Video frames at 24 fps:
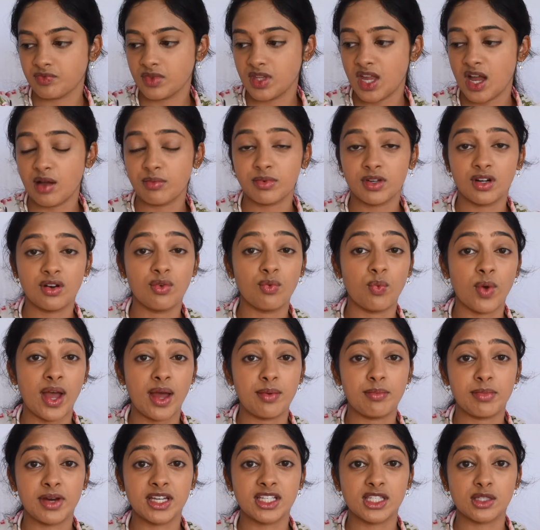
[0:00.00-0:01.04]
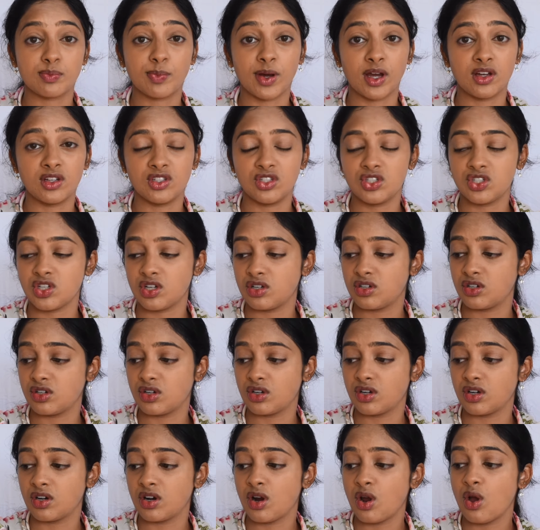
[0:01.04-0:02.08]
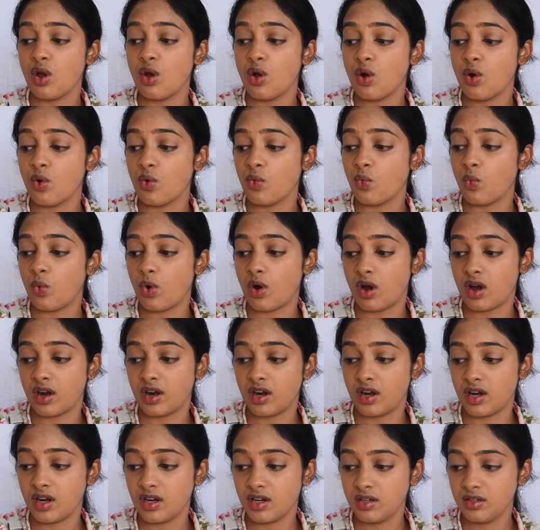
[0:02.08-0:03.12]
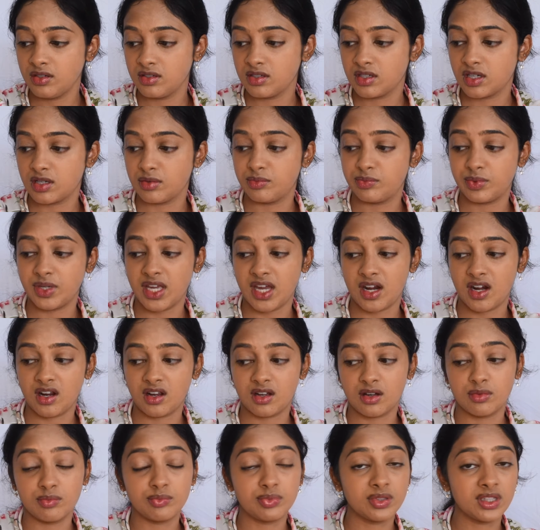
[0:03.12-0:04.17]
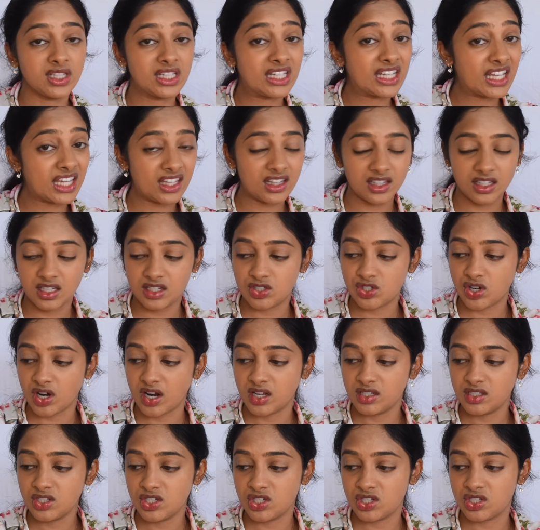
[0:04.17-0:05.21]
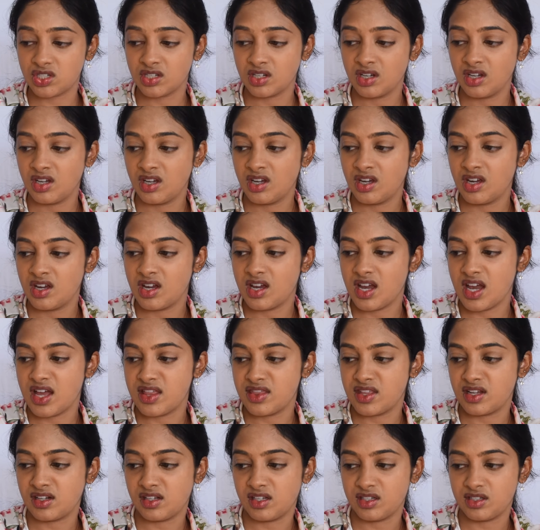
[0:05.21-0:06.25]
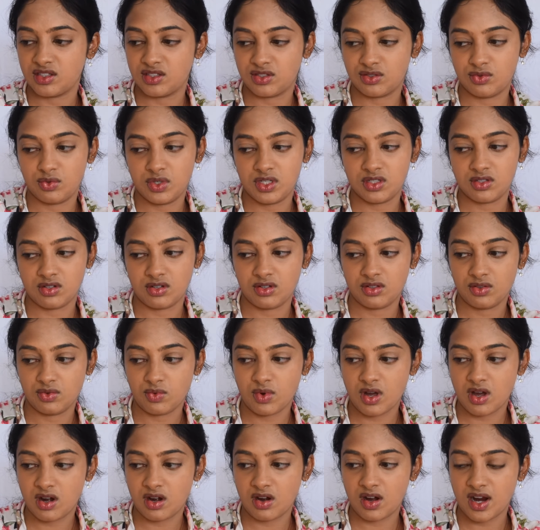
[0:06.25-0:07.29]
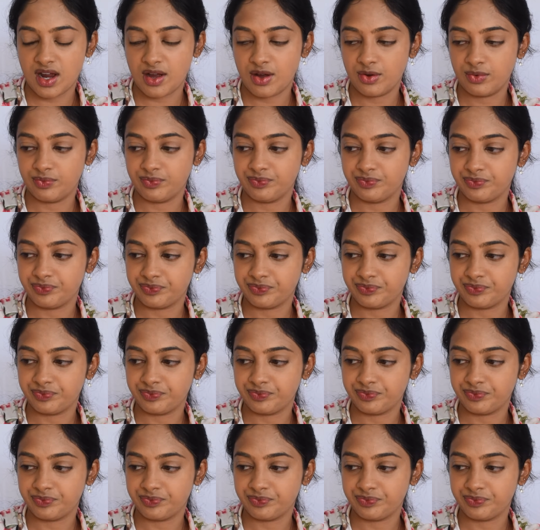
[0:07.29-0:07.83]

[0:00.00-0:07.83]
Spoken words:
Now I'm gonna wet my sponge under water, get it completely drenched, and then like squeeze all the water out.